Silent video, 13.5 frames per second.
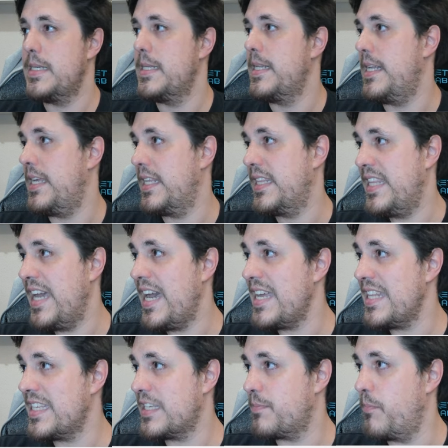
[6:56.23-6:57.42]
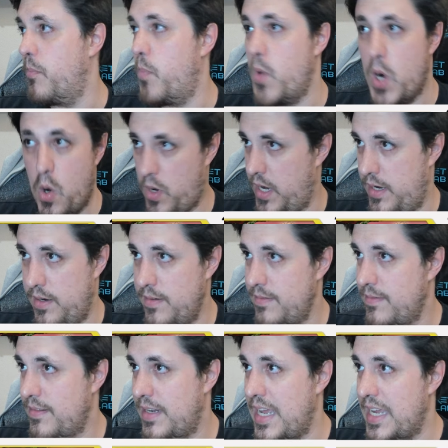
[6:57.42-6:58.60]
Like, that's broken.
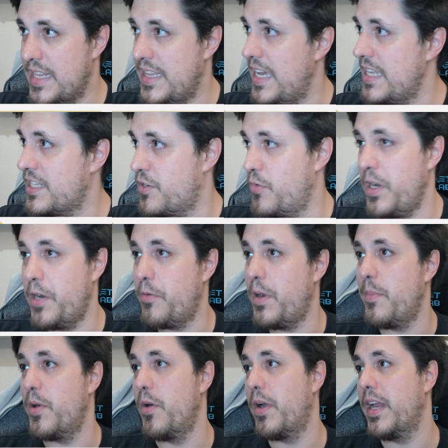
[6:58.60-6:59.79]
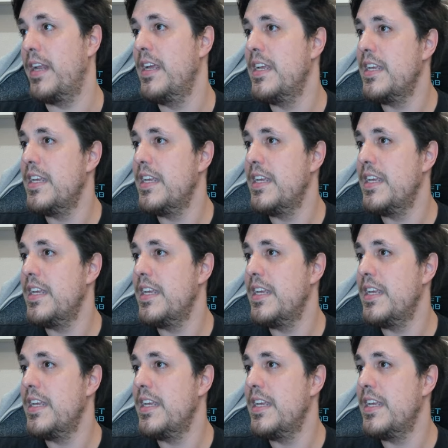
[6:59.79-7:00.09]
Like, that's really broken.